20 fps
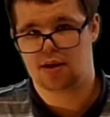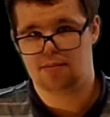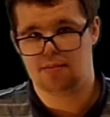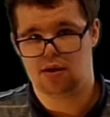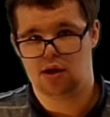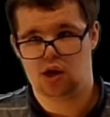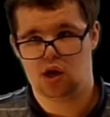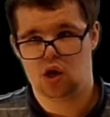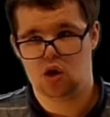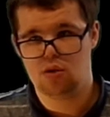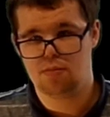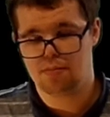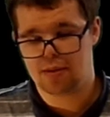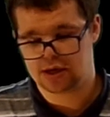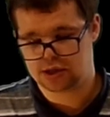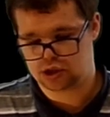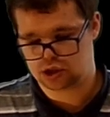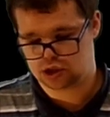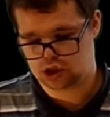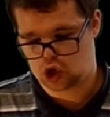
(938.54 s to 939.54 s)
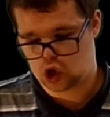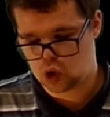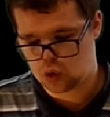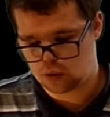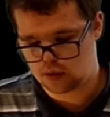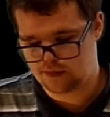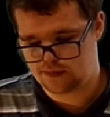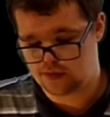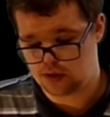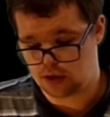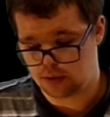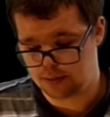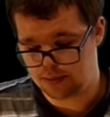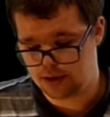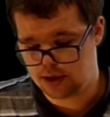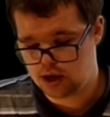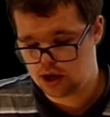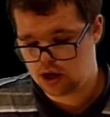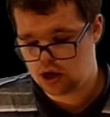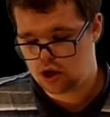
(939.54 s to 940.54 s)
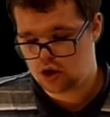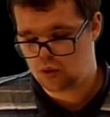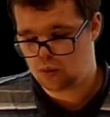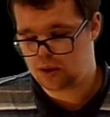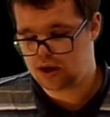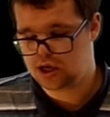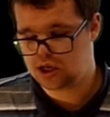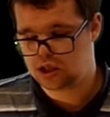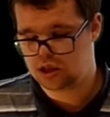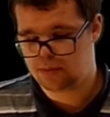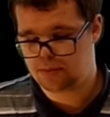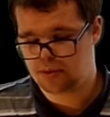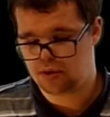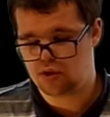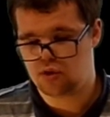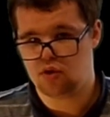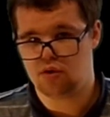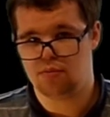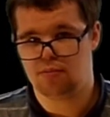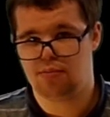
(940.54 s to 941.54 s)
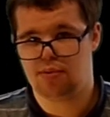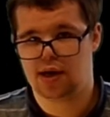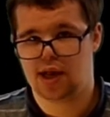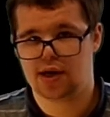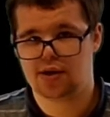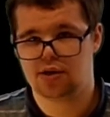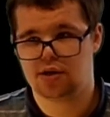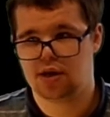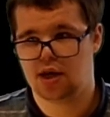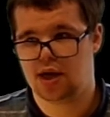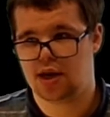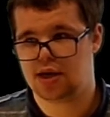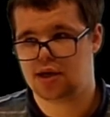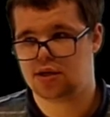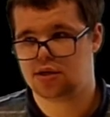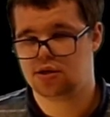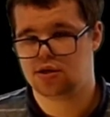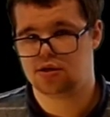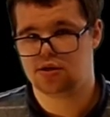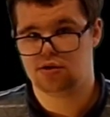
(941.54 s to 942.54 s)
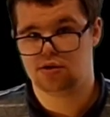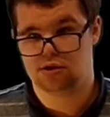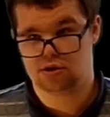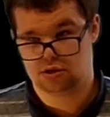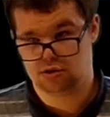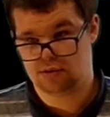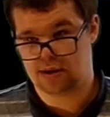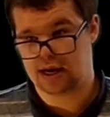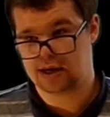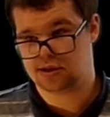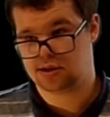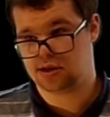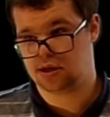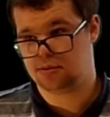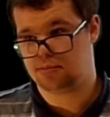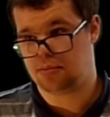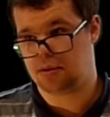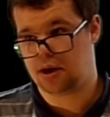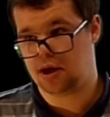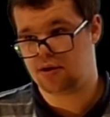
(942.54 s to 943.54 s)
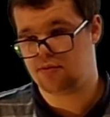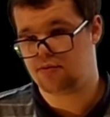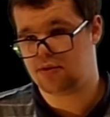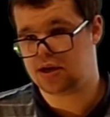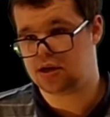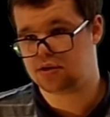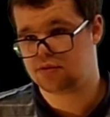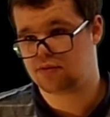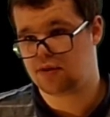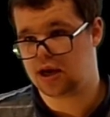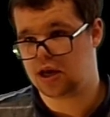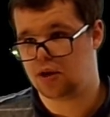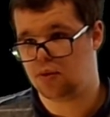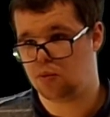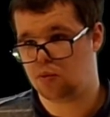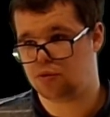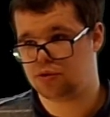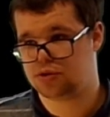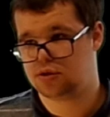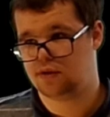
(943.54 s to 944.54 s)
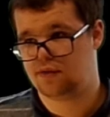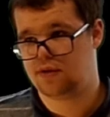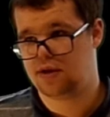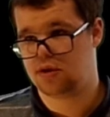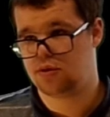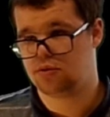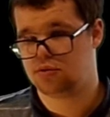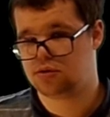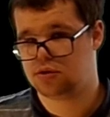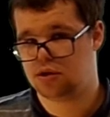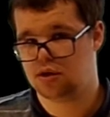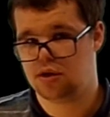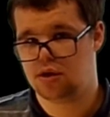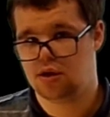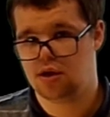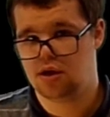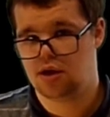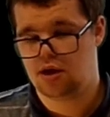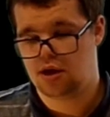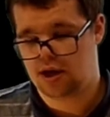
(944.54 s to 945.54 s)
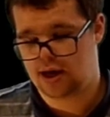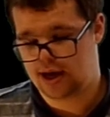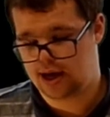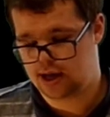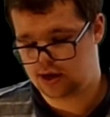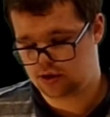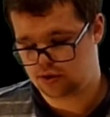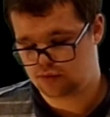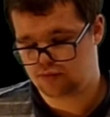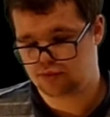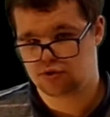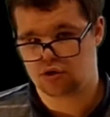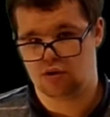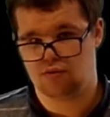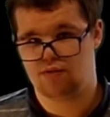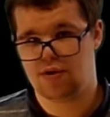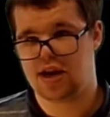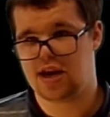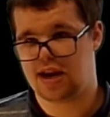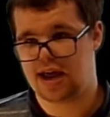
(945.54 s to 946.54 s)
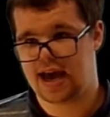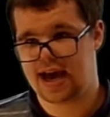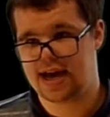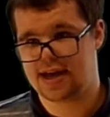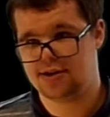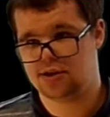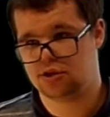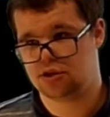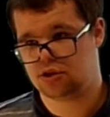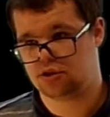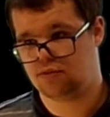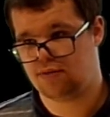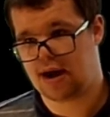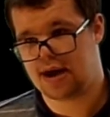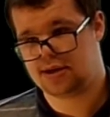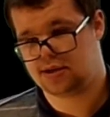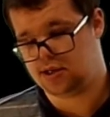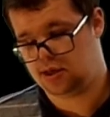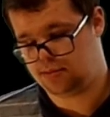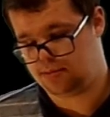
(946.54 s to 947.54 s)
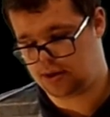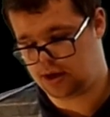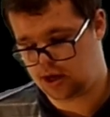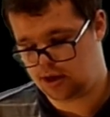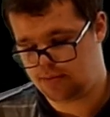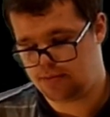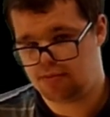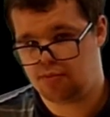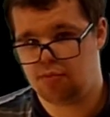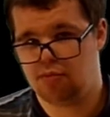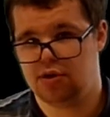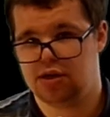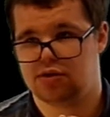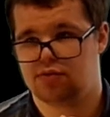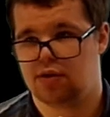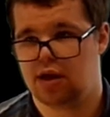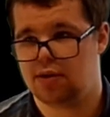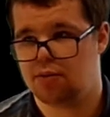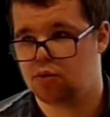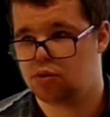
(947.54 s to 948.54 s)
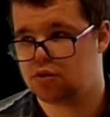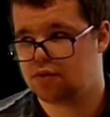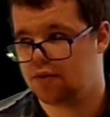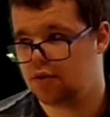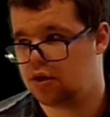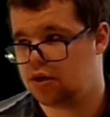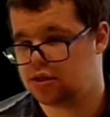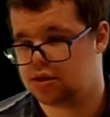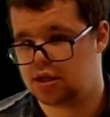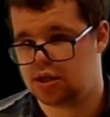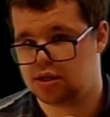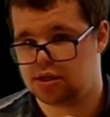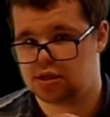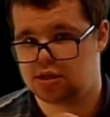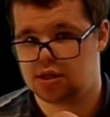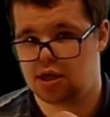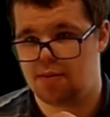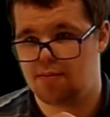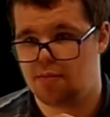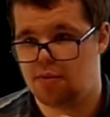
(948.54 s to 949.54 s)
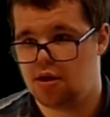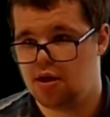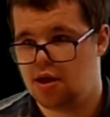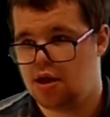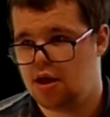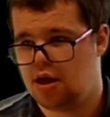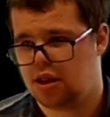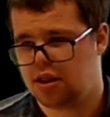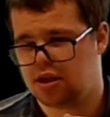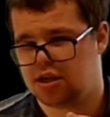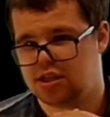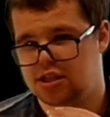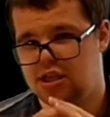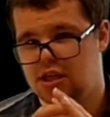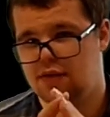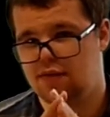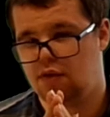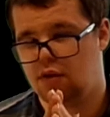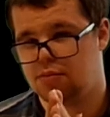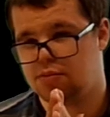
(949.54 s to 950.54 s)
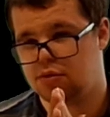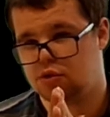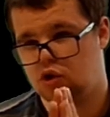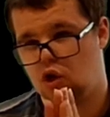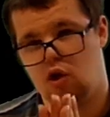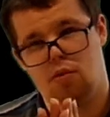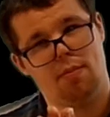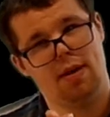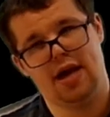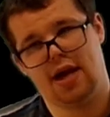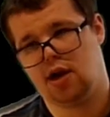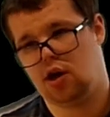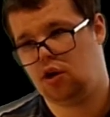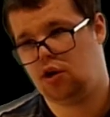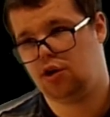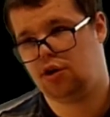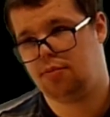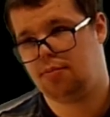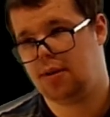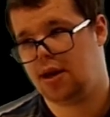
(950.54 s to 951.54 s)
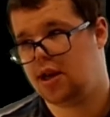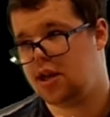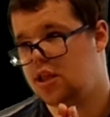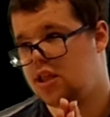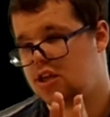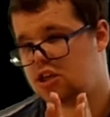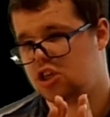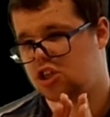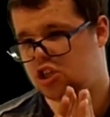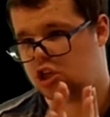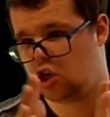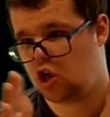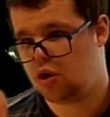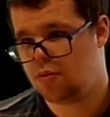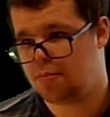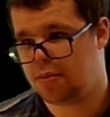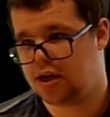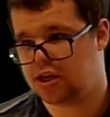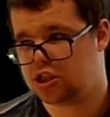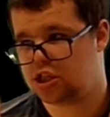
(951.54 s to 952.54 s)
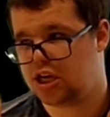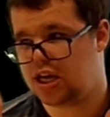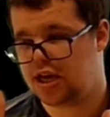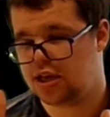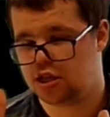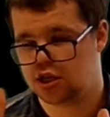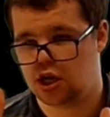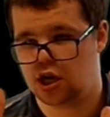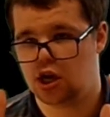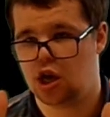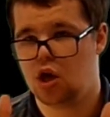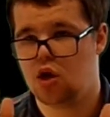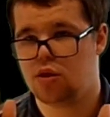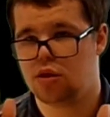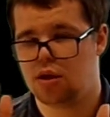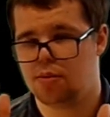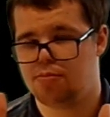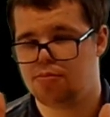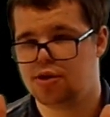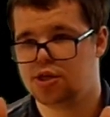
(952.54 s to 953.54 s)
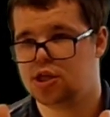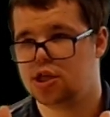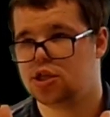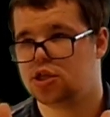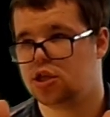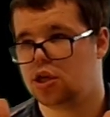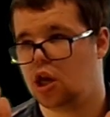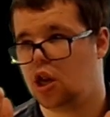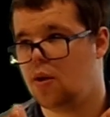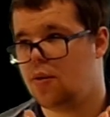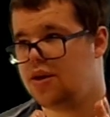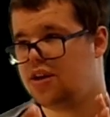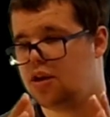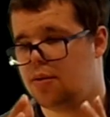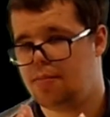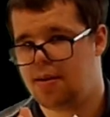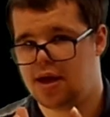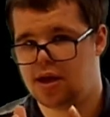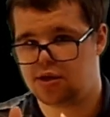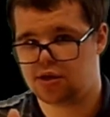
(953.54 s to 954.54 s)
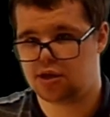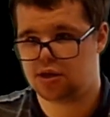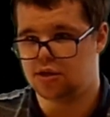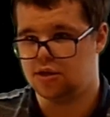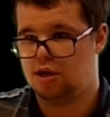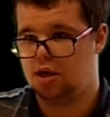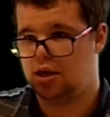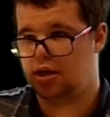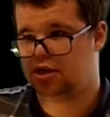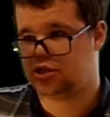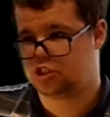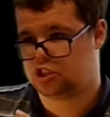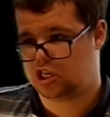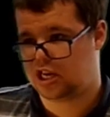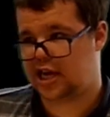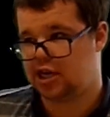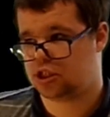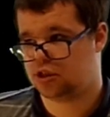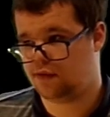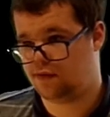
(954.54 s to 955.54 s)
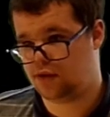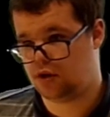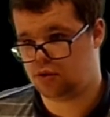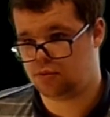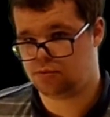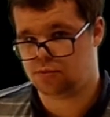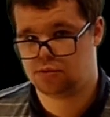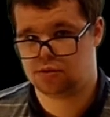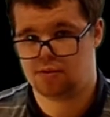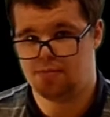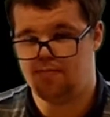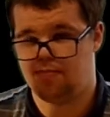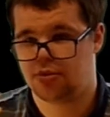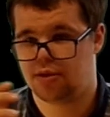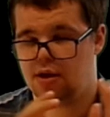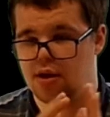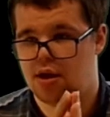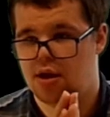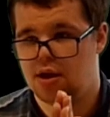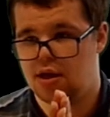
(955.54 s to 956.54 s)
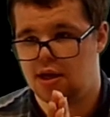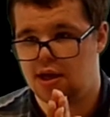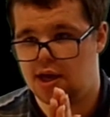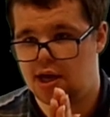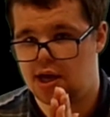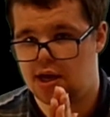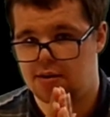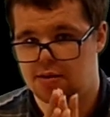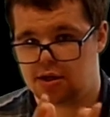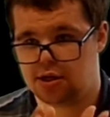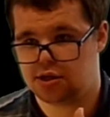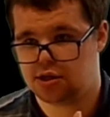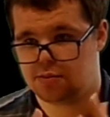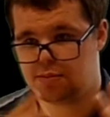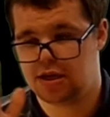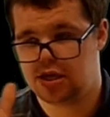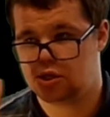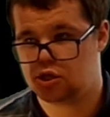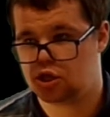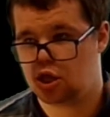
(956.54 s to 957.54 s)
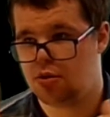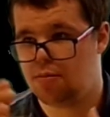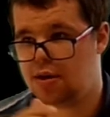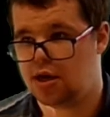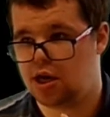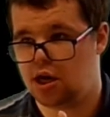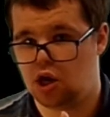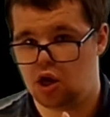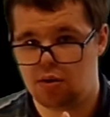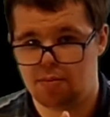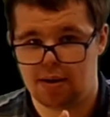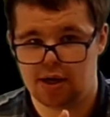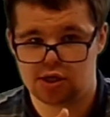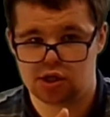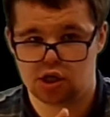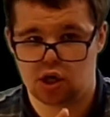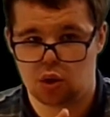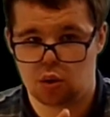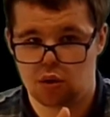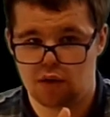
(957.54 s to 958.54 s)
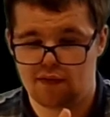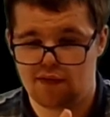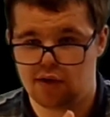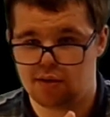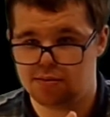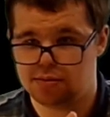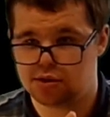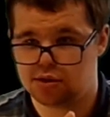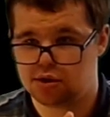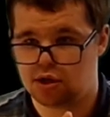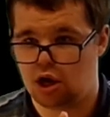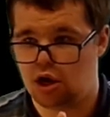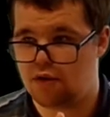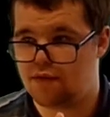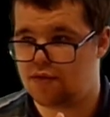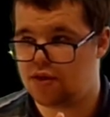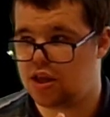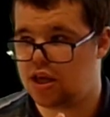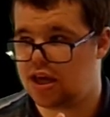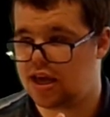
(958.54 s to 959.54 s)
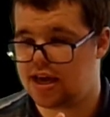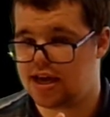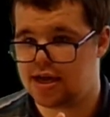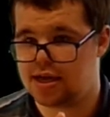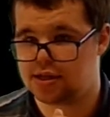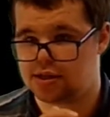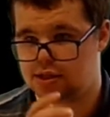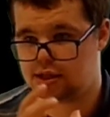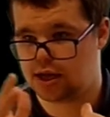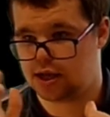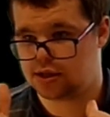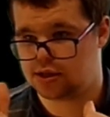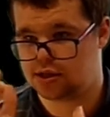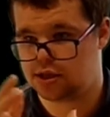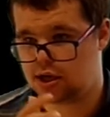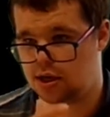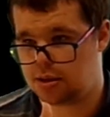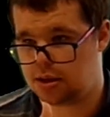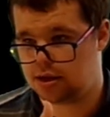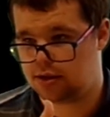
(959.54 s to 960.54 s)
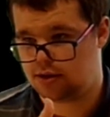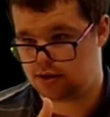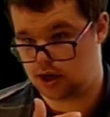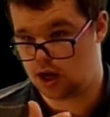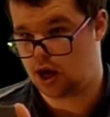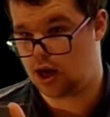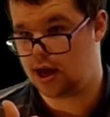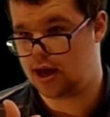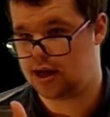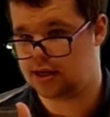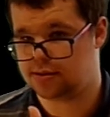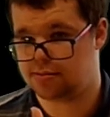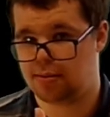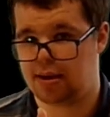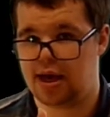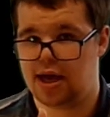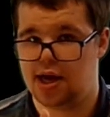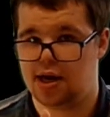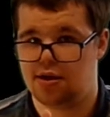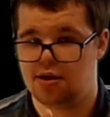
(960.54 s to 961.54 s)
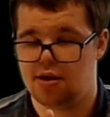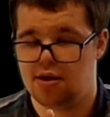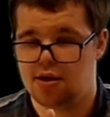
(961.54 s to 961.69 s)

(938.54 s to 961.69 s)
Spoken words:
low-budget horror film Winnie the Pooh, Blood and Honey 2, directed by Rhys Frake Waterfield, and written and directed by Rhys Frake Waterfield, because because these films don't make a lot of money. They're just low budget. They're British low independent slasher films. Yeah, because there's been so many low budget horror films over the years that this guy has made.